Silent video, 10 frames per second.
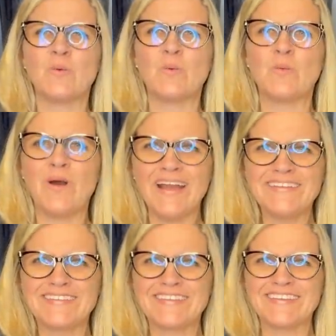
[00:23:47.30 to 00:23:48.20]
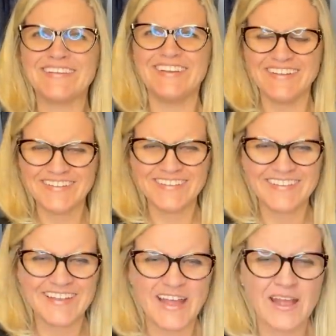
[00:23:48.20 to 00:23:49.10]
What?
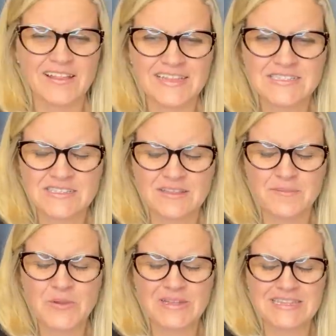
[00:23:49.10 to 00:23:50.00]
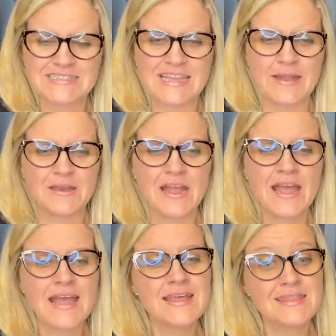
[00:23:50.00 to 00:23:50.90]
Let's, let me read this again.
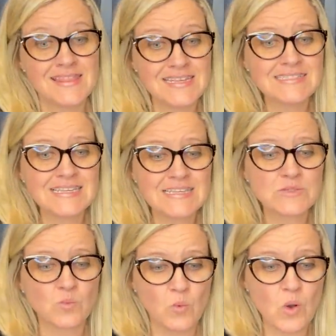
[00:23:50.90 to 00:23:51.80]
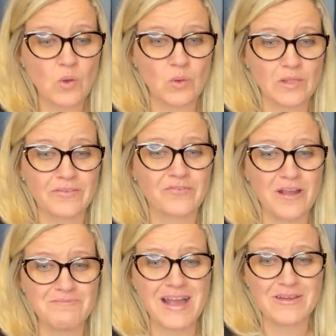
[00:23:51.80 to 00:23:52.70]
This is wool
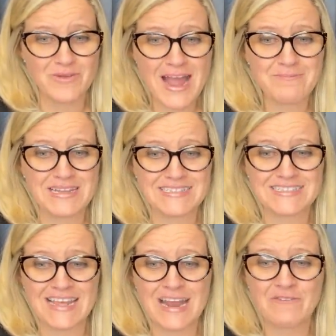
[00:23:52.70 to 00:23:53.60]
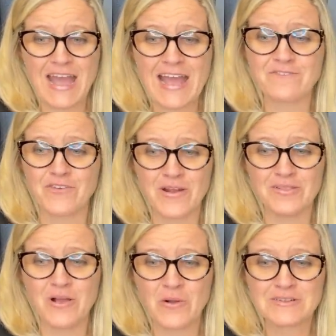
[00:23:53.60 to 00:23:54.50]
from my rabbits that I've had for a
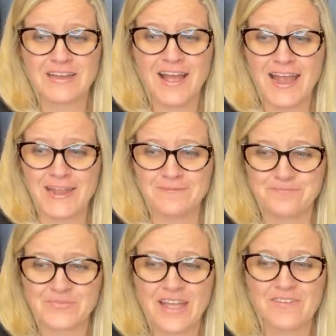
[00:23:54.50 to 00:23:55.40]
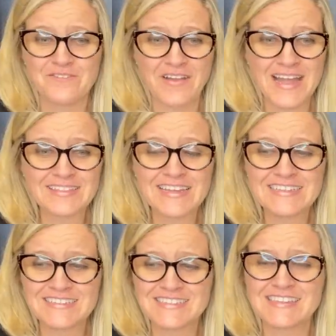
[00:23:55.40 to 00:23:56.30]
long time. Finally
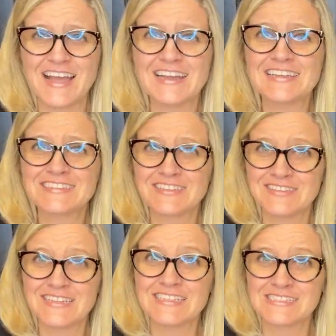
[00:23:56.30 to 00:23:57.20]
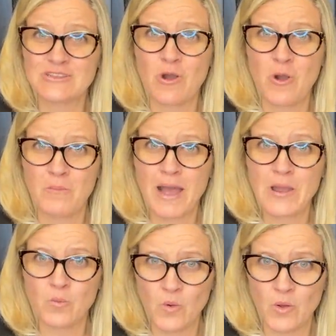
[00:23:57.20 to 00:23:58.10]
decided to list all my
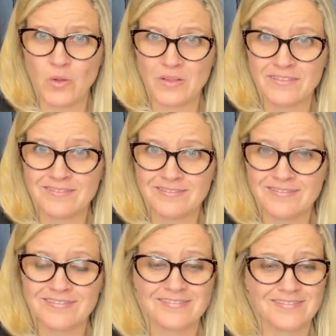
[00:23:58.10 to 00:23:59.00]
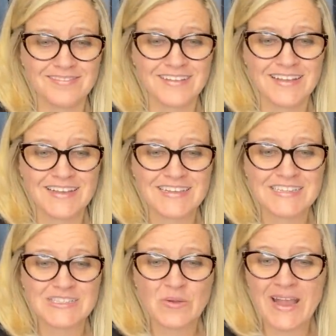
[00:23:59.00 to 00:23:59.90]
wool.
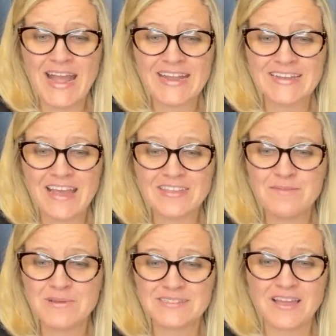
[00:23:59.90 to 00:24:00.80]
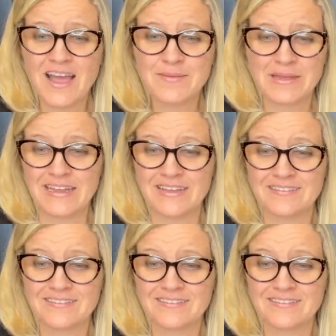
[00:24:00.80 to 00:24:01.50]
So I had nothing but time in it.